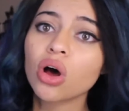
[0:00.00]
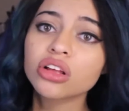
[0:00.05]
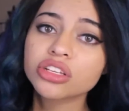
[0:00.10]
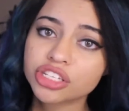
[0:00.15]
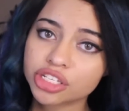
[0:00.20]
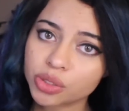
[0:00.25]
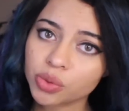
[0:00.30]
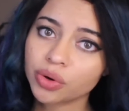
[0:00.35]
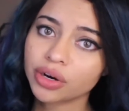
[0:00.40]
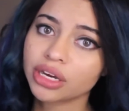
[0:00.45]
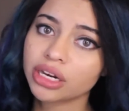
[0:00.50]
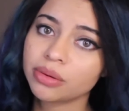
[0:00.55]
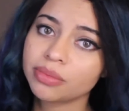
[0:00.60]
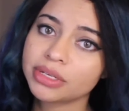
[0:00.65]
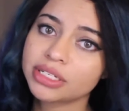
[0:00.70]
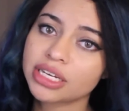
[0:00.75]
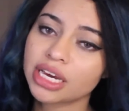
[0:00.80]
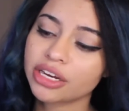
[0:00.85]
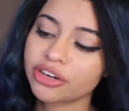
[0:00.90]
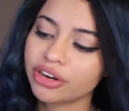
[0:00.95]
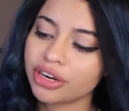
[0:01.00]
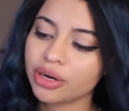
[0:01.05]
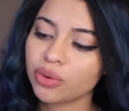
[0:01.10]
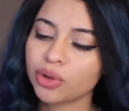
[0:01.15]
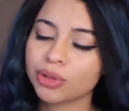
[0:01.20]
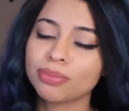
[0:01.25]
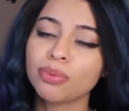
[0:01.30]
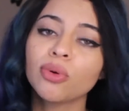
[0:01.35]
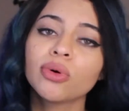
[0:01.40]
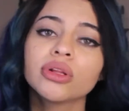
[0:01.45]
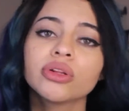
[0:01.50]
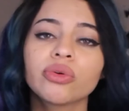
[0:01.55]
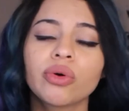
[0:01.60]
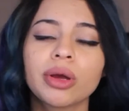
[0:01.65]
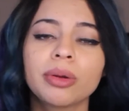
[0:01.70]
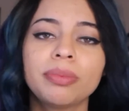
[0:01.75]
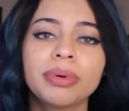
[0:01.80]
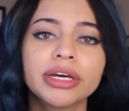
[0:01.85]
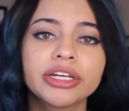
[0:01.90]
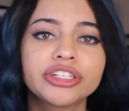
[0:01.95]
walls too are going to be decorated with
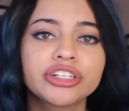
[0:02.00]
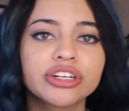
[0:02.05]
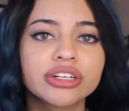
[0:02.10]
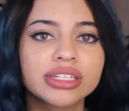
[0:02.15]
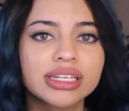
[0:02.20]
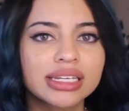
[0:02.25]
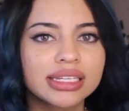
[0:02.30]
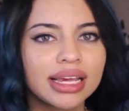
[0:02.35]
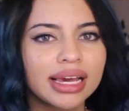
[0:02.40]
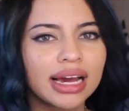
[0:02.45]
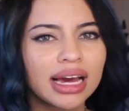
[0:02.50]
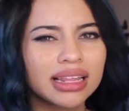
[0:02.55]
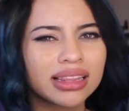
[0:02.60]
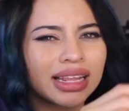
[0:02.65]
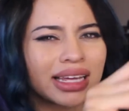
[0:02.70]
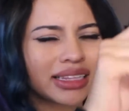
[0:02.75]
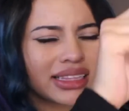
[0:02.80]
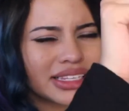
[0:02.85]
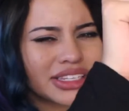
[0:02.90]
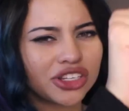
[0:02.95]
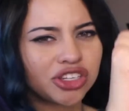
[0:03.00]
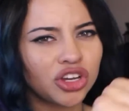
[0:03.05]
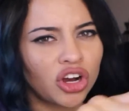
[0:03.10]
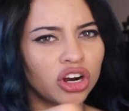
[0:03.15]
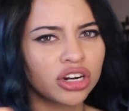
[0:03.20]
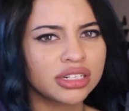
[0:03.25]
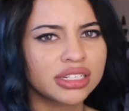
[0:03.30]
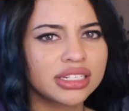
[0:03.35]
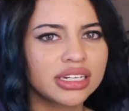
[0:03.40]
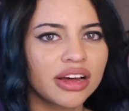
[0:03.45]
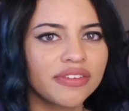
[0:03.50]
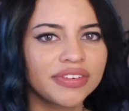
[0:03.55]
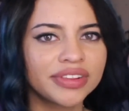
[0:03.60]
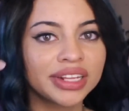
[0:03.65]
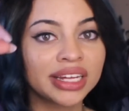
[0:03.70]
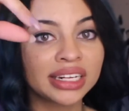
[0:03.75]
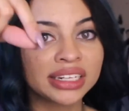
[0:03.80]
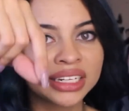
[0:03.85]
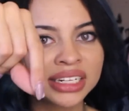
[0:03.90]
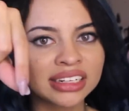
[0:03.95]
Polaroid pictures because I got like this yarn stuff
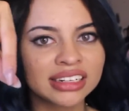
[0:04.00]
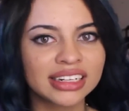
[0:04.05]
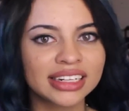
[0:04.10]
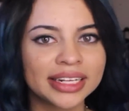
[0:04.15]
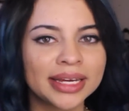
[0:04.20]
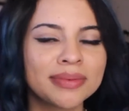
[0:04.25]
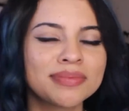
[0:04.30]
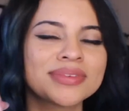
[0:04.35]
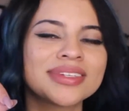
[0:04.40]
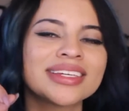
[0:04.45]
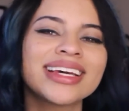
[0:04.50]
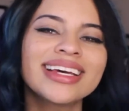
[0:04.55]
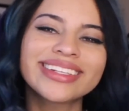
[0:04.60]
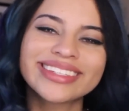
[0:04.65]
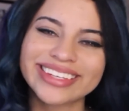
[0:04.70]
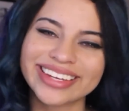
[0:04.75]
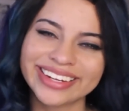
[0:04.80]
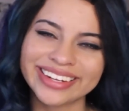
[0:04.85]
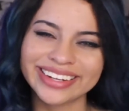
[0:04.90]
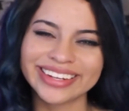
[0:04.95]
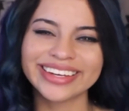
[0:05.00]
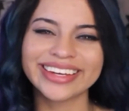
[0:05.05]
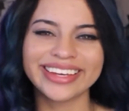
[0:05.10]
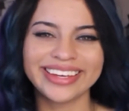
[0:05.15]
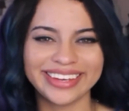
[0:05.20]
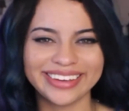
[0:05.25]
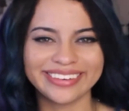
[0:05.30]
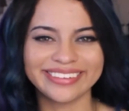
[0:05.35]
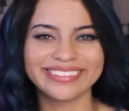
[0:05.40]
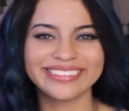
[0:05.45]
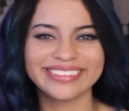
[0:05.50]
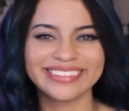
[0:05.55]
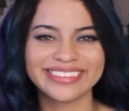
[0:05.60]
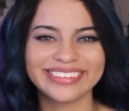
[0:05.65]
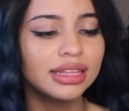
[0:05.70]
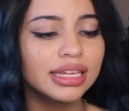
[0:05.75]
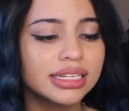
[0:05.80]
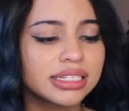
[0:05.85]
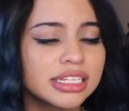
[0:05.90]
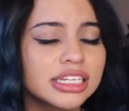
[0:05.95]
and like little clips. It's going to look
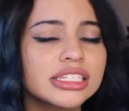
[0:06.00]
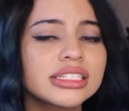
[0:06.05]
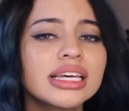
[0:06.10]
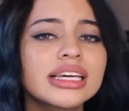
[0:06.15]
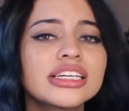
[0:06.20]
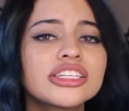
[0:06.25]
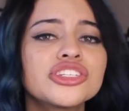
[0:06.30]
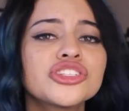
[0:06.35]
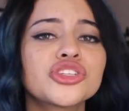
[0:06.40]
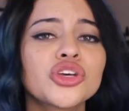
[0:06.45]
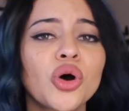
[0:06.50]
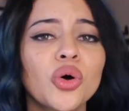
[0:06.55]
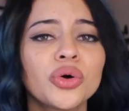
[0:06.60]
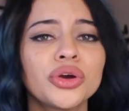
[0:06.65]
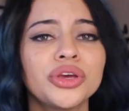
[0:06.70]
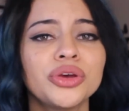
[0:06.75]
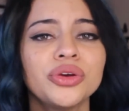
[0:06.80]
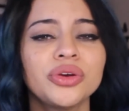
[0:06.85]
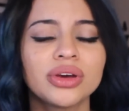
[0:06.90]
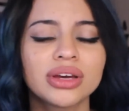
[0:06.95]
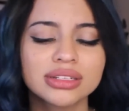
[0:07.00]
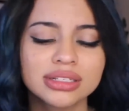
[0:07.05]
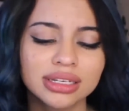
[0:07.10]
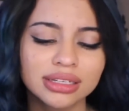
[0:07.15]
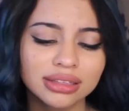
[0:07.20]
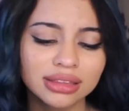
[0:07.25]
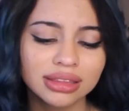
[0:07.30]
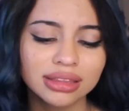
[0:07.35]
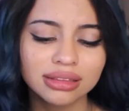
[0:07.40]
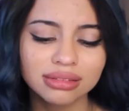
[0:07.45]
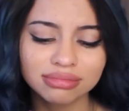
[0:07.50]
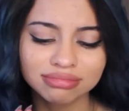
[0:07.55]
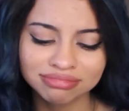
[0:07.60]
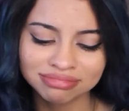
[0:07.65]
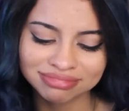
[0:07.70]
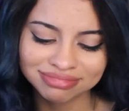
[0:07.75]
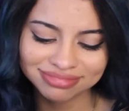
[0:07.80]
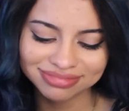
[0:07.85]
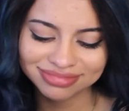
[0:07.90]
cute. This is like so cute. You guys like...